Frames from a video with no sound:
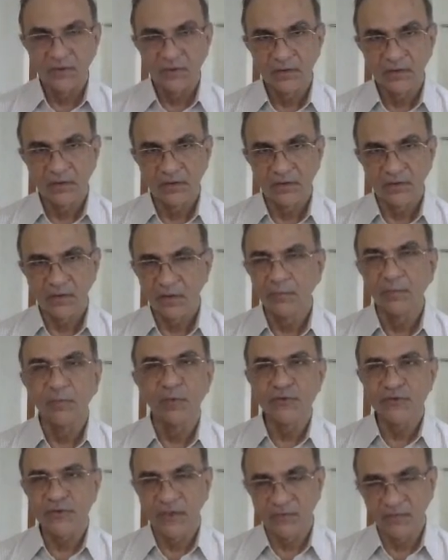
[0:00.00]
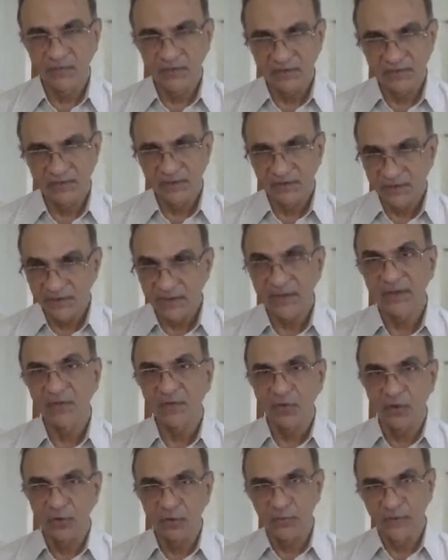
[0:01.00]
almost never that there is
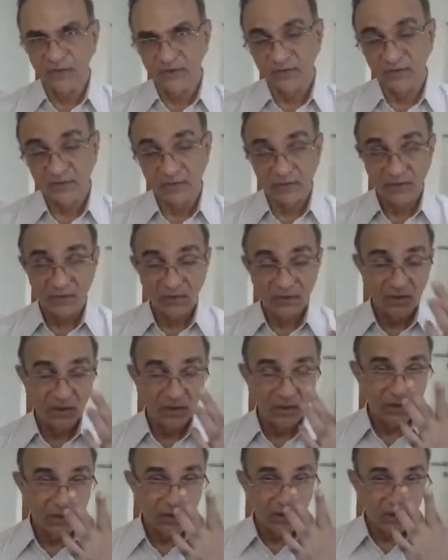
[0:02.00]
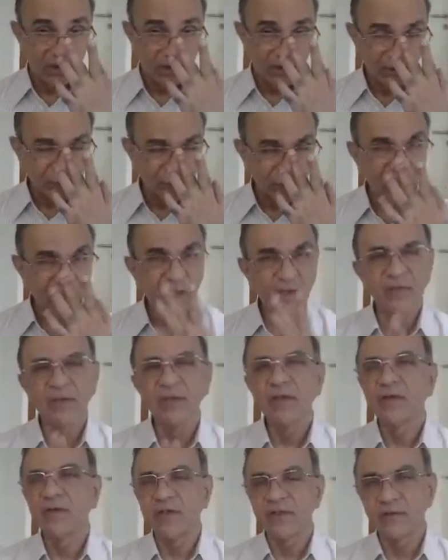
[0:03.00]
always. If you have
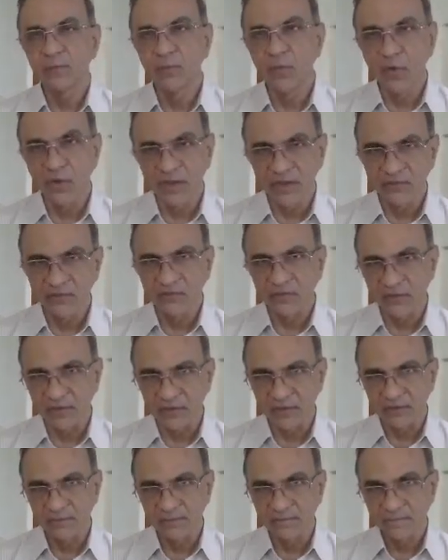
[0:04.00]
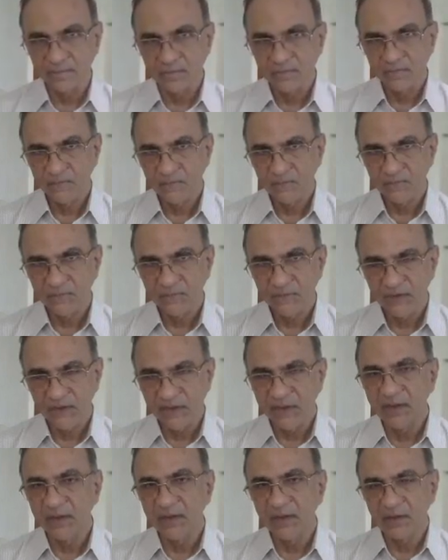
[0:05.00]
increased bone density
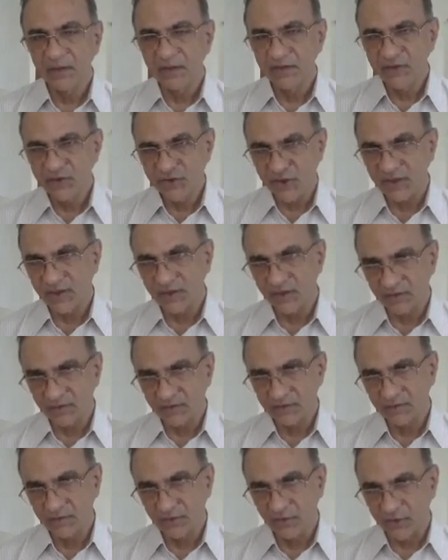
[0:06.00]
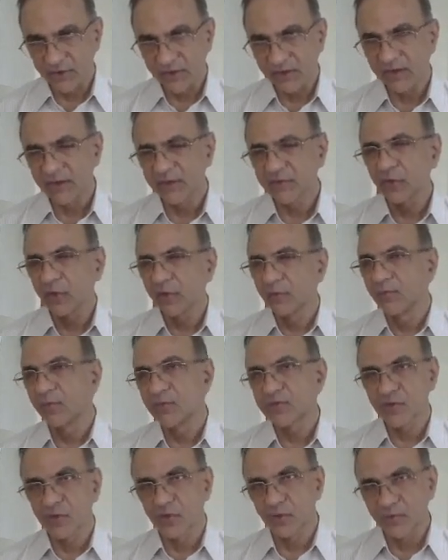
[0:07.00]
in a child, okay, it's
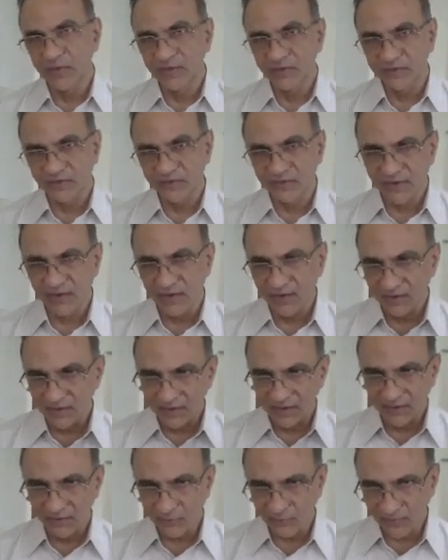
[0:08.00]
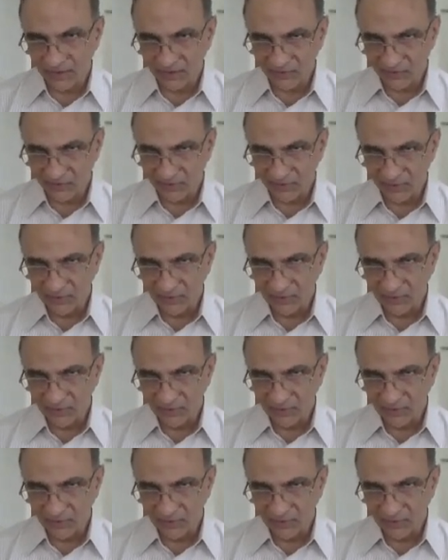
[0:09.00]
almost always a skeletal dysplasia.